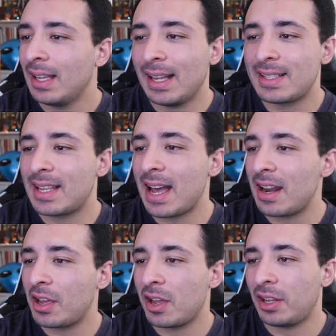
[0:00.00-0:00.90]
It's got
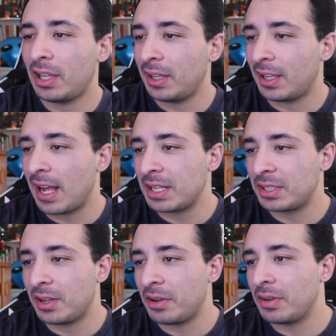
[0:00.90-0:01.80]
to go to Lily
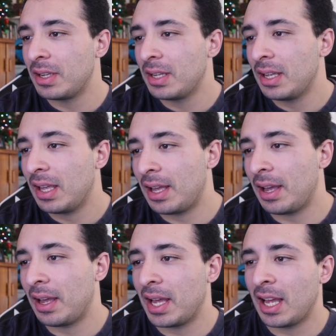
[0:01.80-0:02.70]
Gladstone.
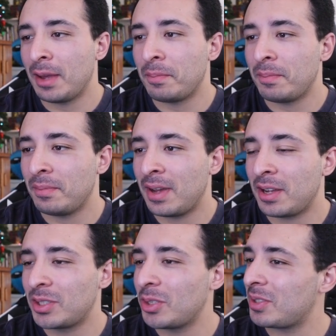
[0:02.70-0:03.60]
Um,
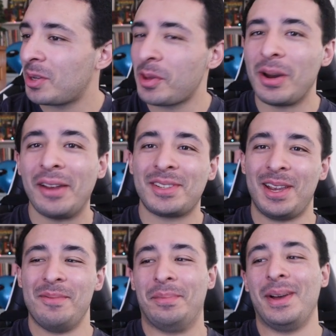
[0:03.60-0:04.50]
also, it's the only one I've
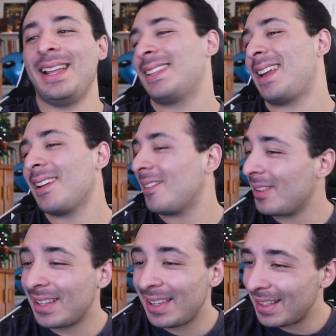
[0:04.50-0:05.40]
seen, but it's got a
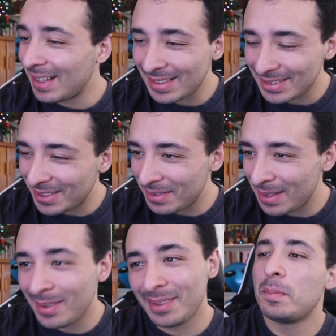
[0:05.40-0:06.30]
good so
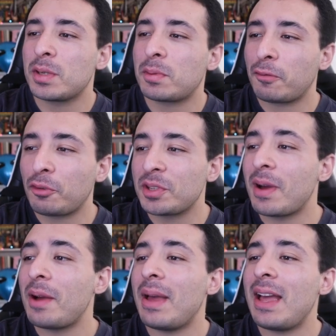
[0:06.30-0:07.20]
maybe. Best performance
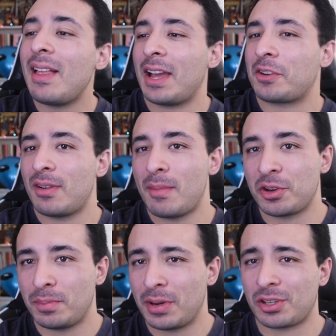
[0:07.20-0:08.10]
by a male actor in a
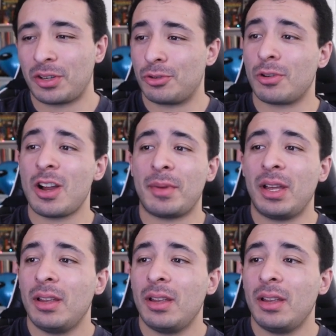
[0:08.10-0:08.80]
motion picture drama.